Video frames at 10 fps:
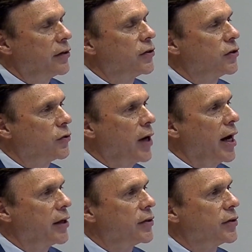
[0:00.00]

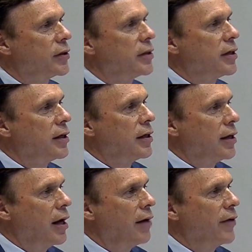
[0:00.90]
stress
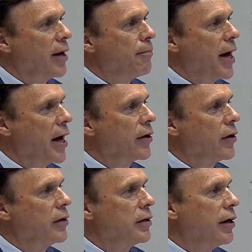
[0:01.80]
of a
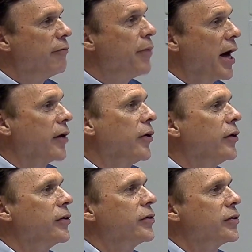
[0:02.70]
battle of
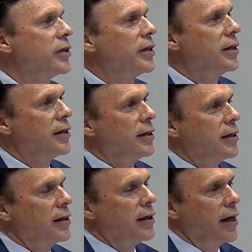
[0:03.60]
battles,
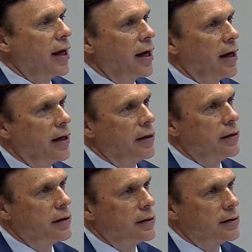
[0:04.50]

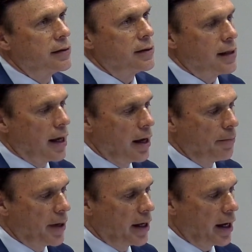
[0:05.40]
and he
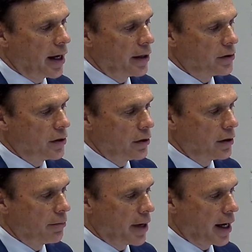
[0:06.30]
began to
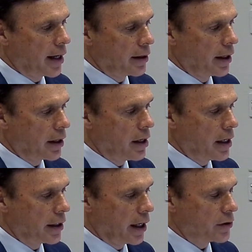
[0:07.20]
demand that
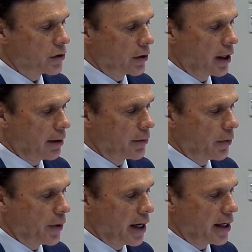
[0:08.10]
God answer him the
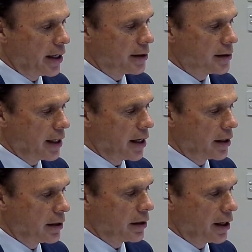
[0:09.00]
way he
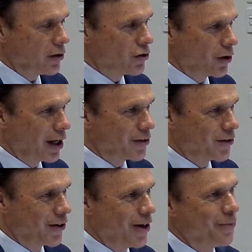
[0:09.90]
stated he should
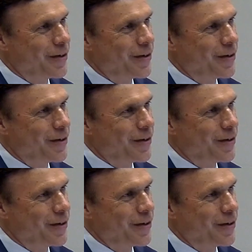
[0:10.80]
answer him.